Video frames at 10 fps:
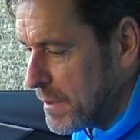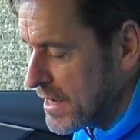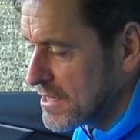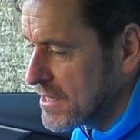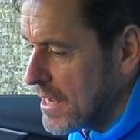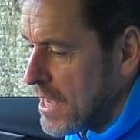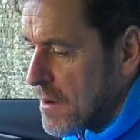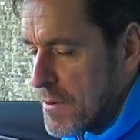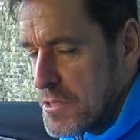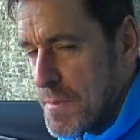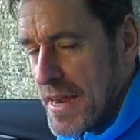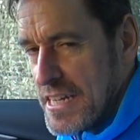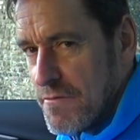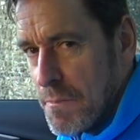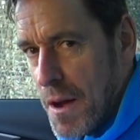because
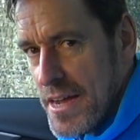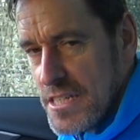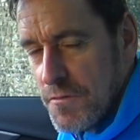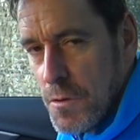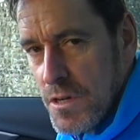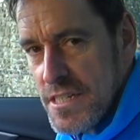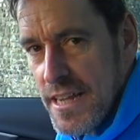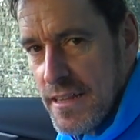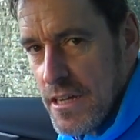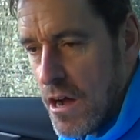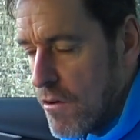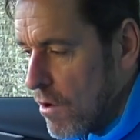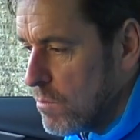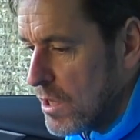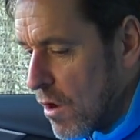prospective buyers, if you want to sell the car
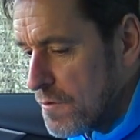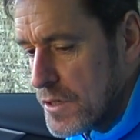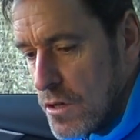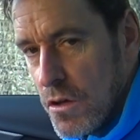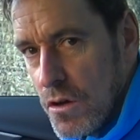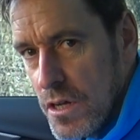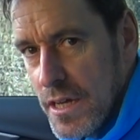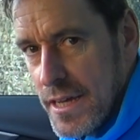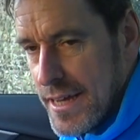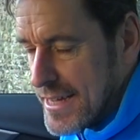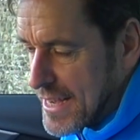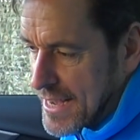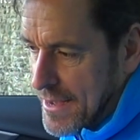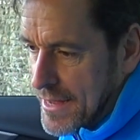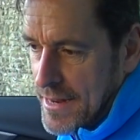on, will often look
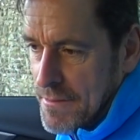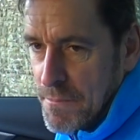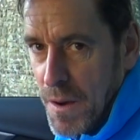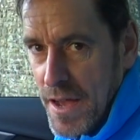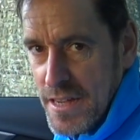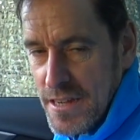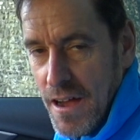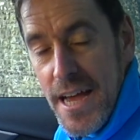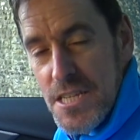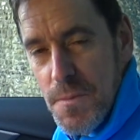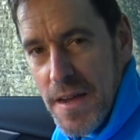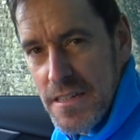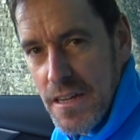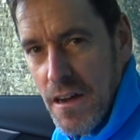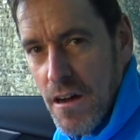and buy as high a
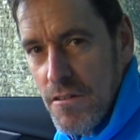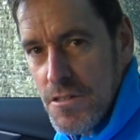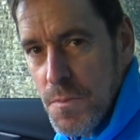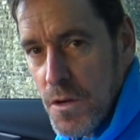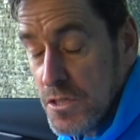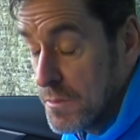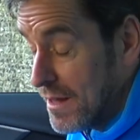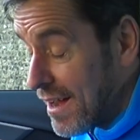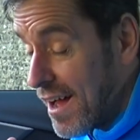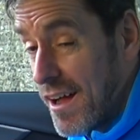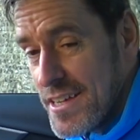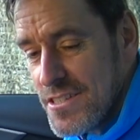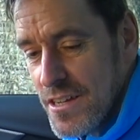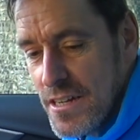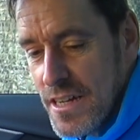spec a car as possible. I
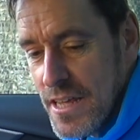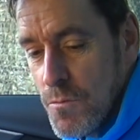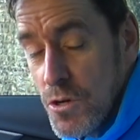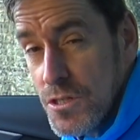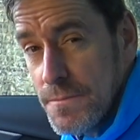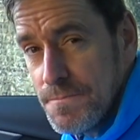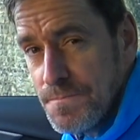certainly would.